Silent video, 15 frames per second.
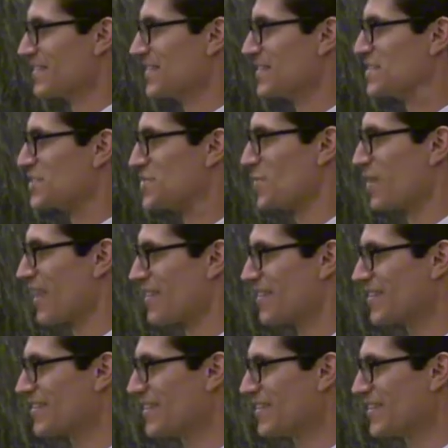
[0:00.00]
This is one of
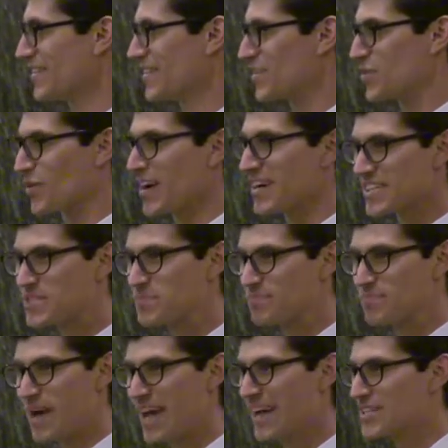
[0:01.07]
the greatest
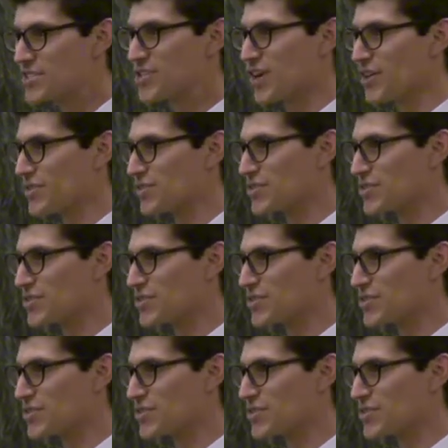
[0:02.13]
page-turner